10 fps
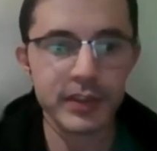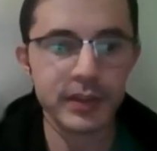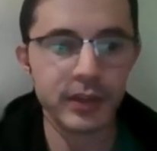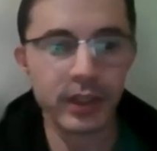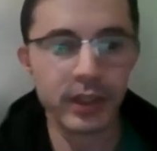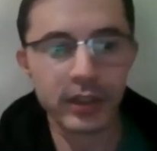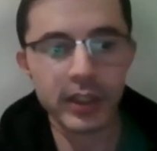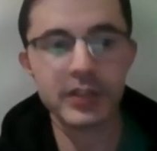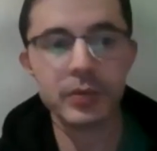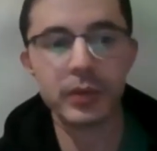in
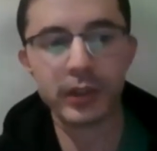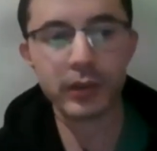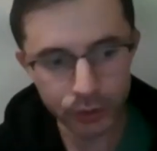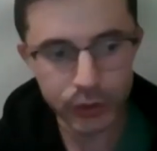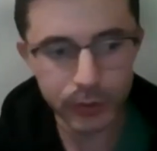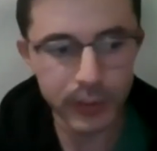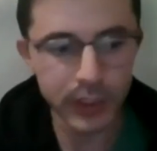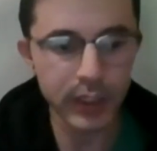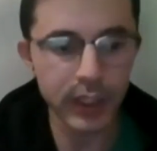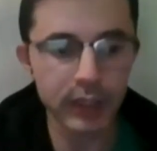case we are going to
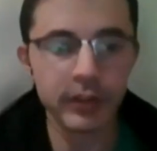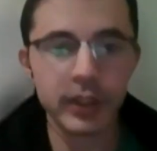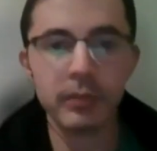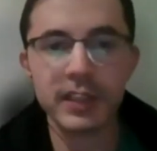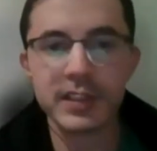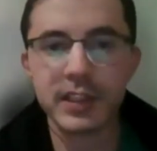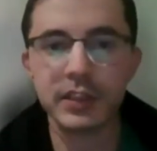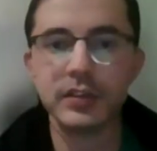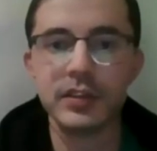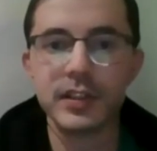be having mass
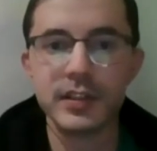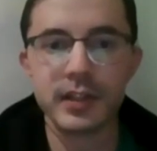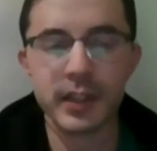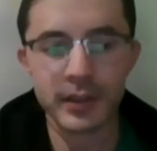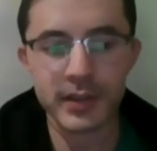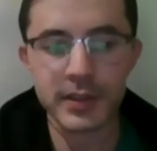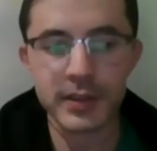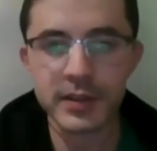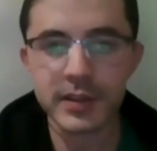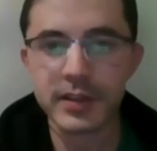casualty
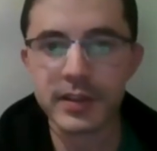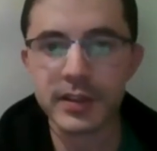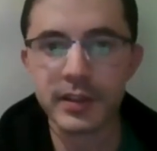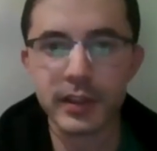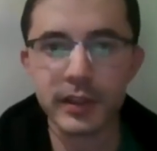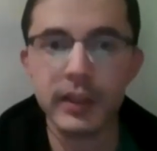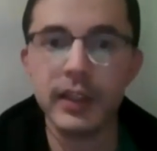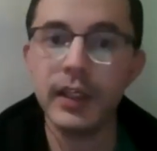incidents, etc.